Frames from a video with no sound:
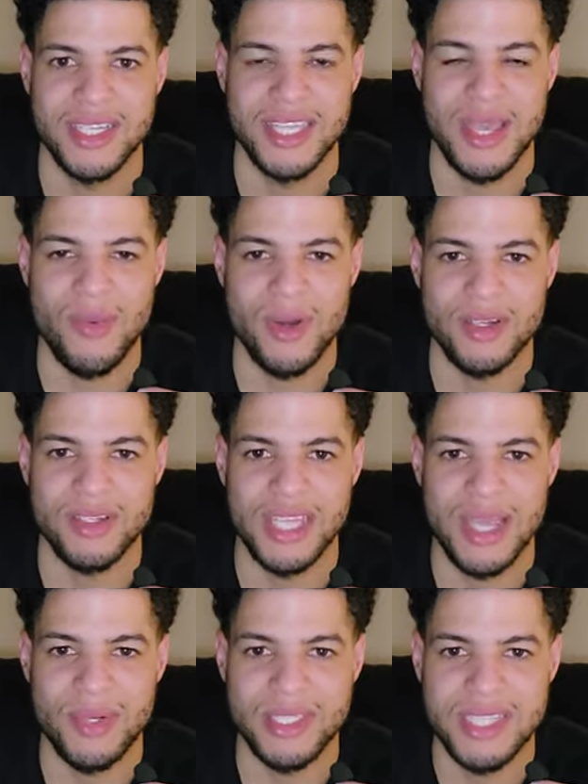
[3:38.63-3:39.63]
They weren't
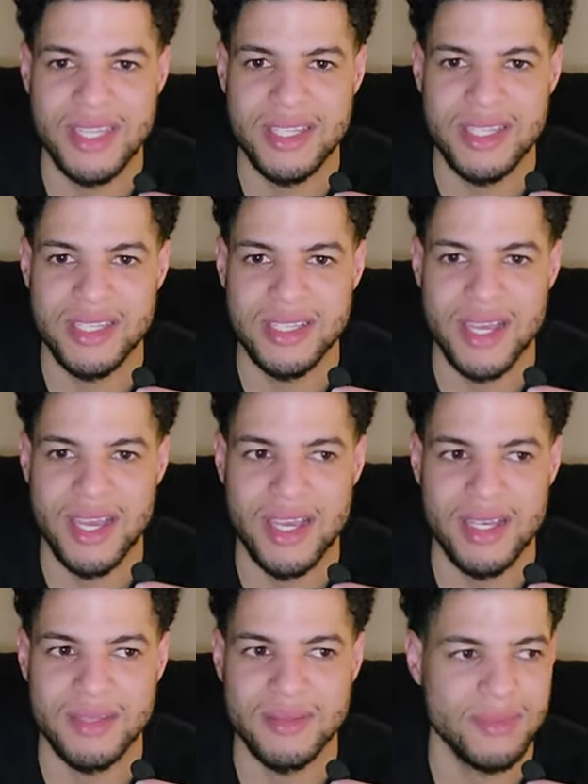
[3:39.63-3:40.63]
they were selling
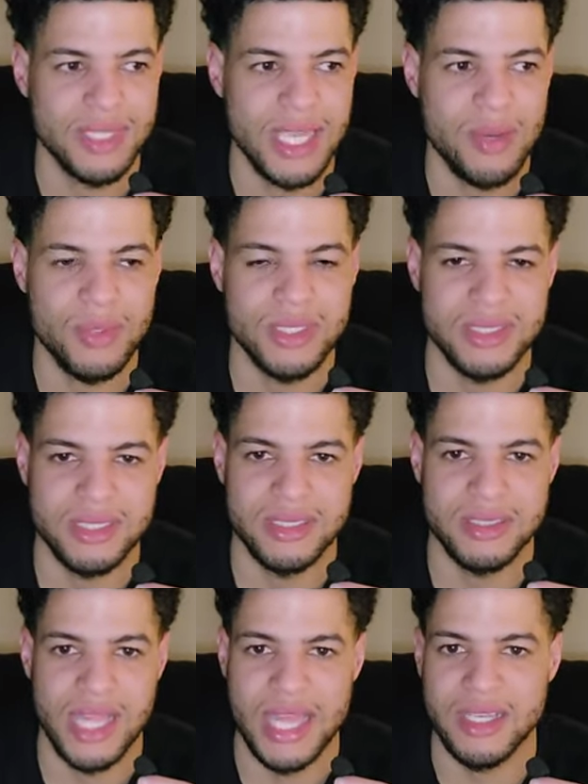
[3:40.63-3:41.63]
uh, it
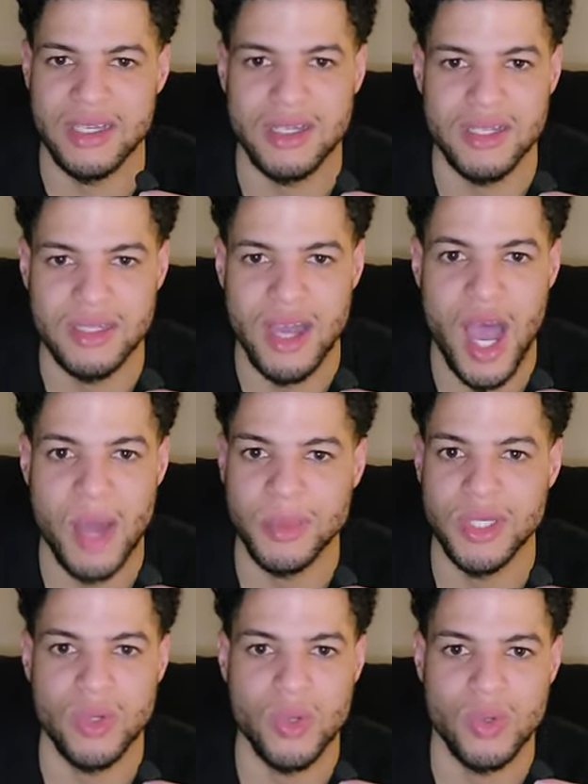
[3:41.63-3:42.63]
was like a
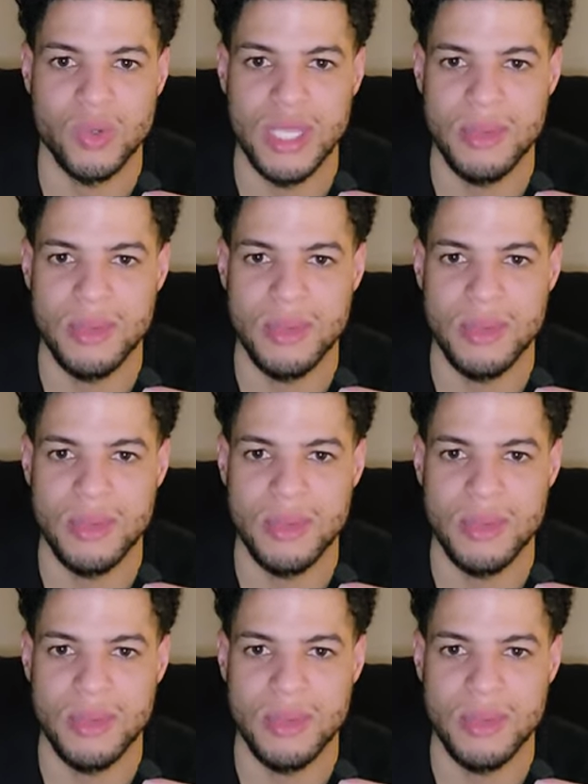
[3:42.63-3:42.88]
optical.